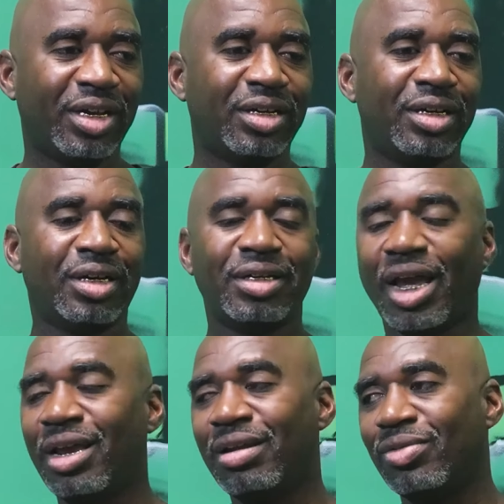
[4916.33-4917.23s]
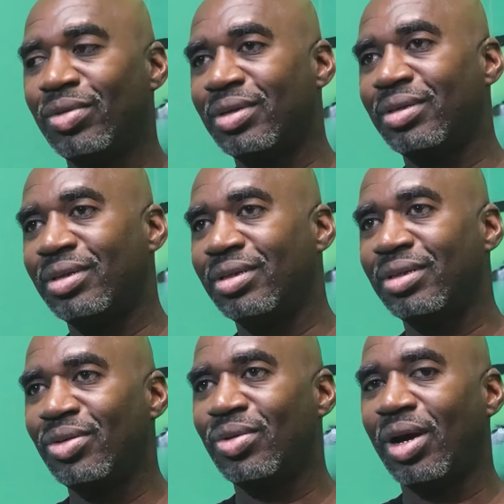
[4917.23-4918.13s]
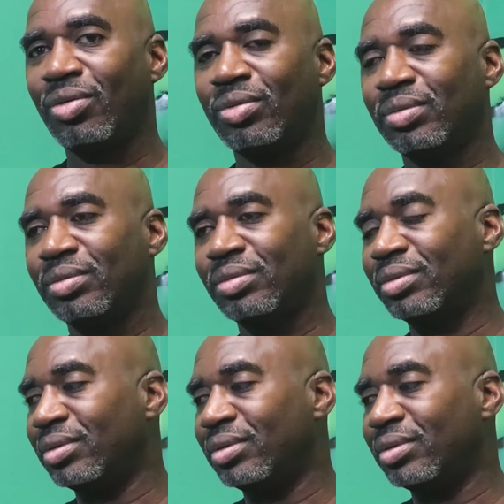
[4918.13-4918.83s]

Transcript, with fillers: nigga, ain't no you know.